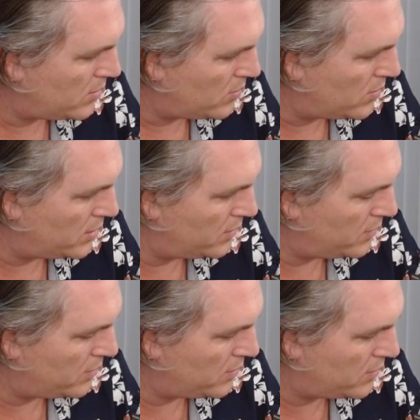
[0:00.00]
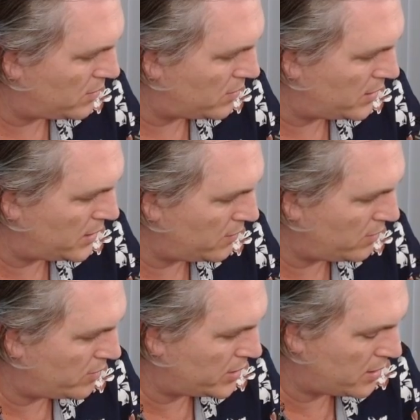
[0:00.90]
1, 2, 3. We
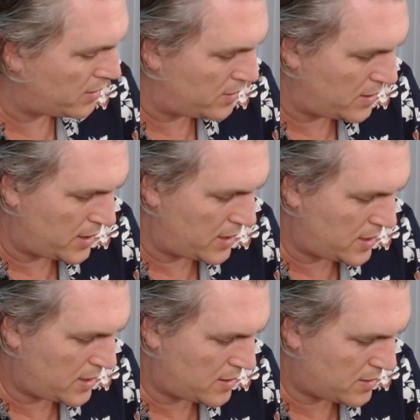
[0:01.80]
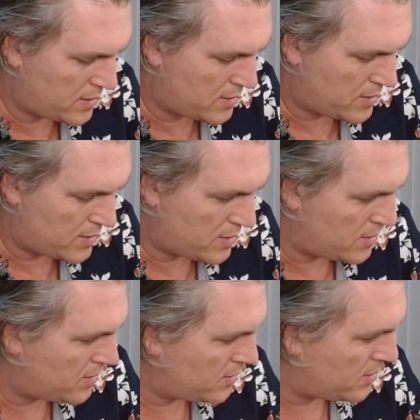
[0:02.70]
want to go there.
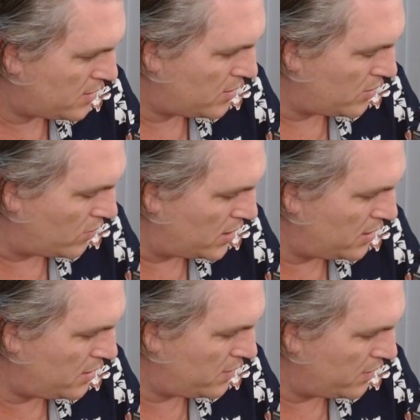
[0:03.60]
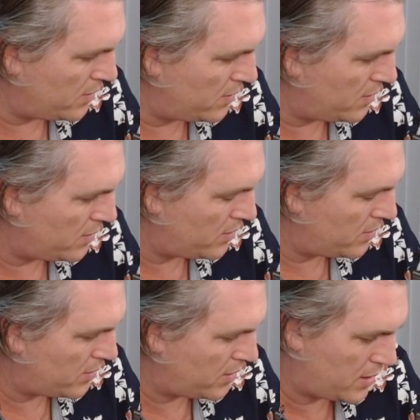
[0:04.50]
1, 2.
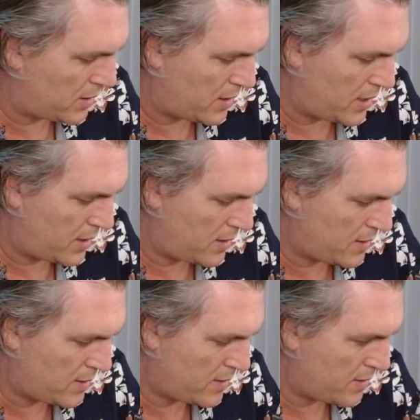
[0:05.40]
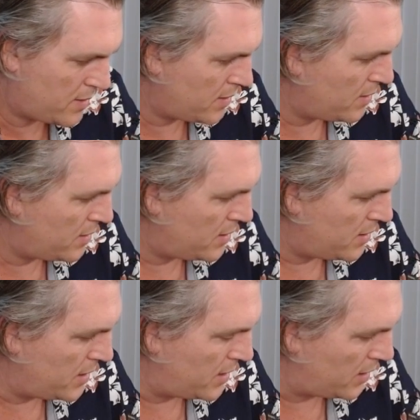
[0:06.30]
Yeah, okay.
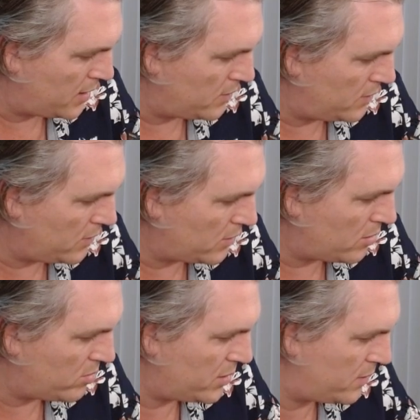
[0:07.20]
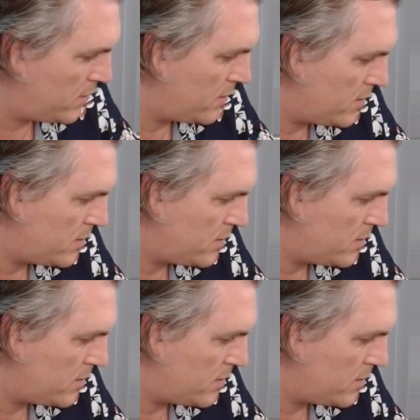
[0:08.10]
He can kill 2 goblins.